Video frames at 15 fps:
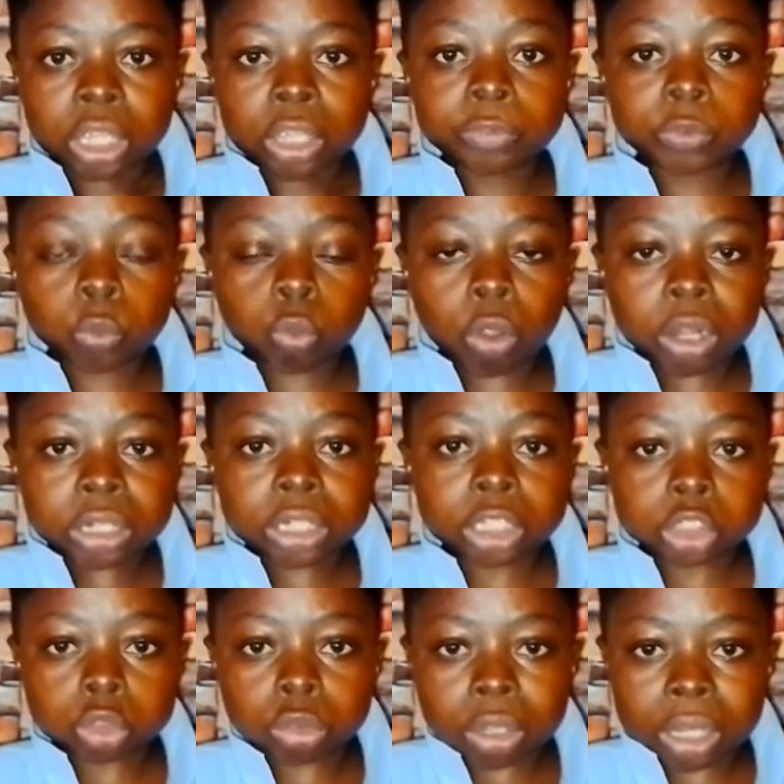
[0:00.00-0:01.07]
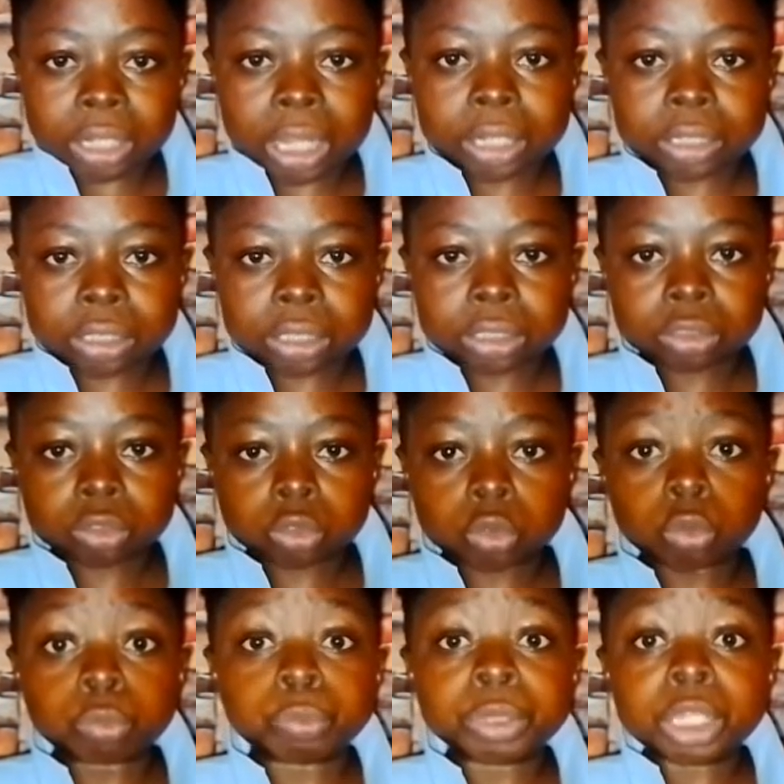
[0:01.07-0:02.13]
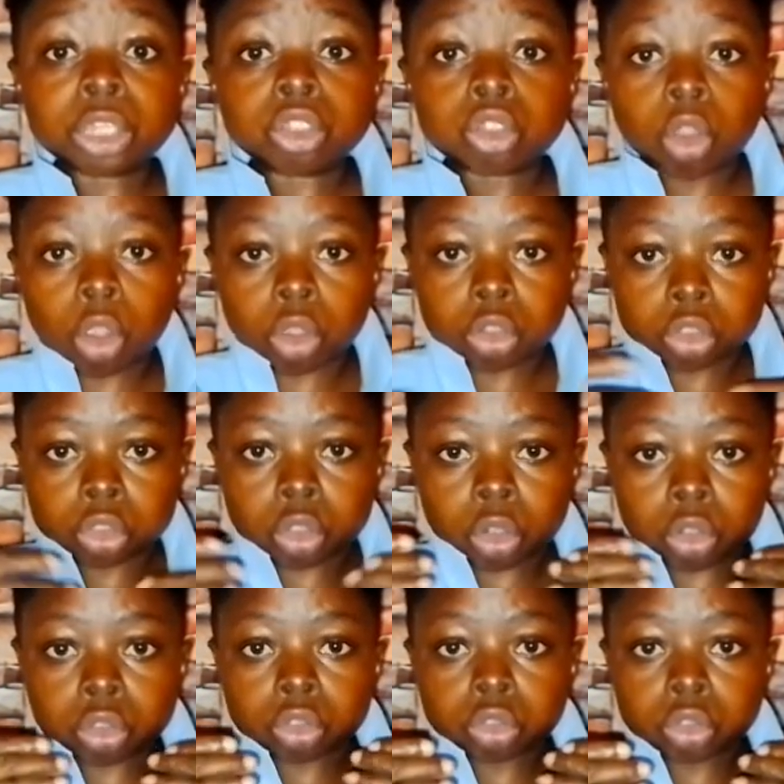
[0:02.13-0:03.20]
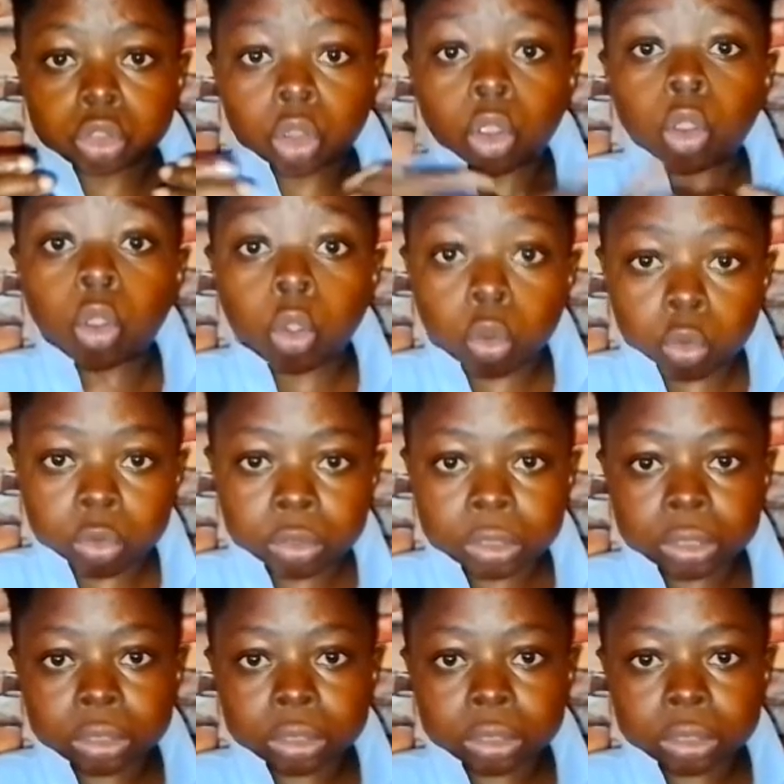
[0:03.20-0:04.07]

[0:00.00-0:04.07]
if you want the sugar daddy to be your own,